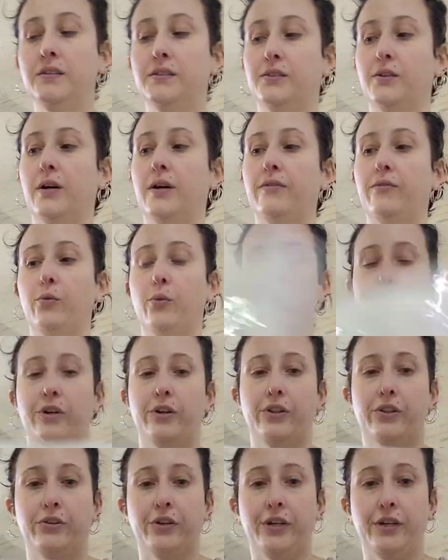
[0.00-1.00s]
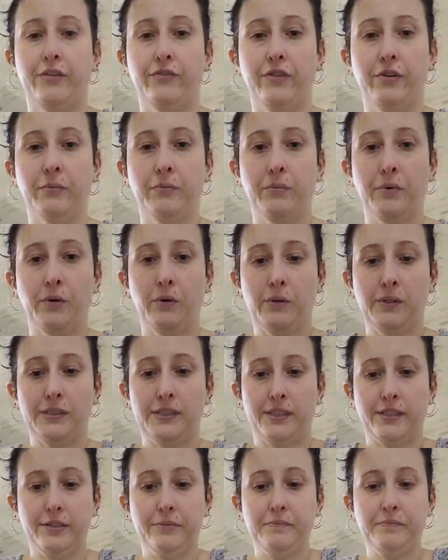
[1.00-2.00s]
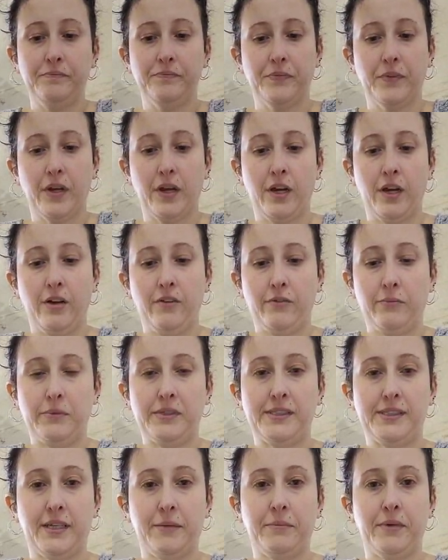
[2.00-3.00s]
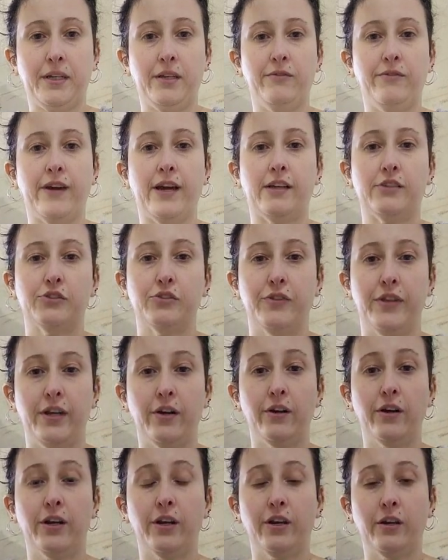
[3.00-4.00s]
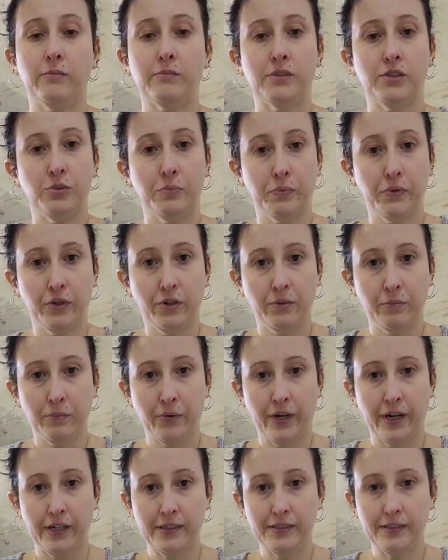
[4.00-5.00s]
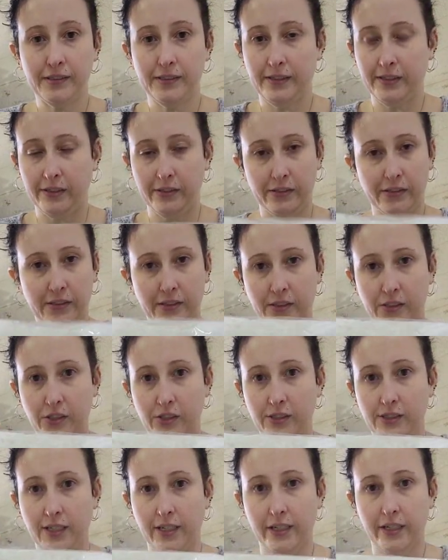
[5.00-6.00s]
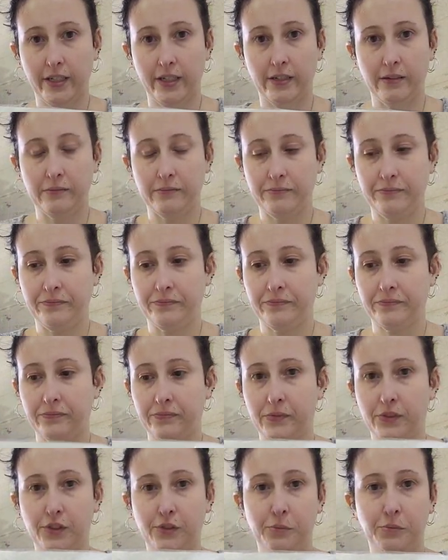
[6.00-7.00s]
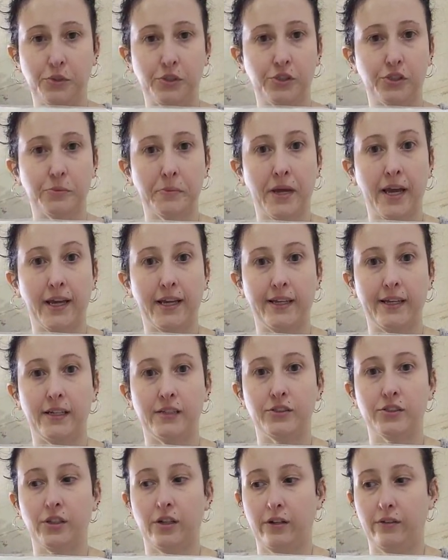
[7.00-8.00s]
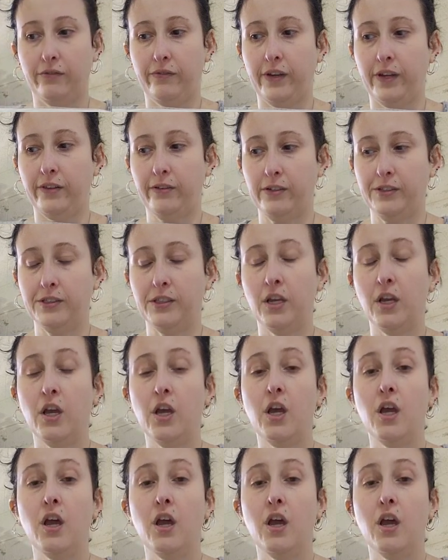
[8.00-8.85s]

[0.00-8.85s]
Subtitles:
So I've ordered 3 different boas here from the same manufacturer. They're going to come super compressed. It's just like a smushed package of feathers.